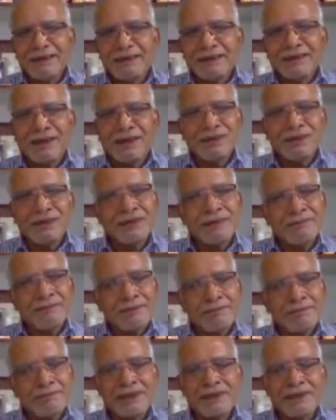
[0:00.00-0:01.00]
Now you
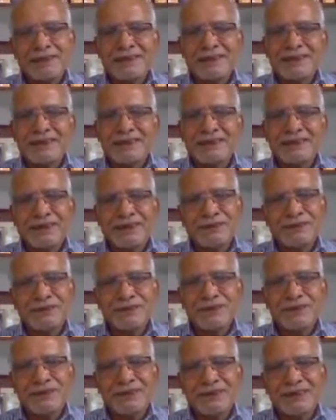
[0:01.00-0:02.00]
remember, now
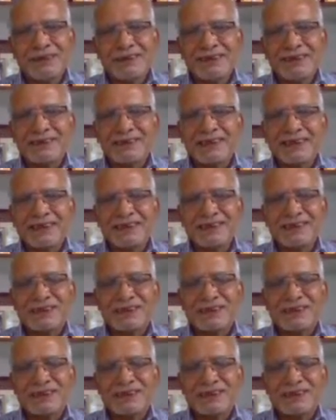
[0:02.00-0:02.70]
you understand the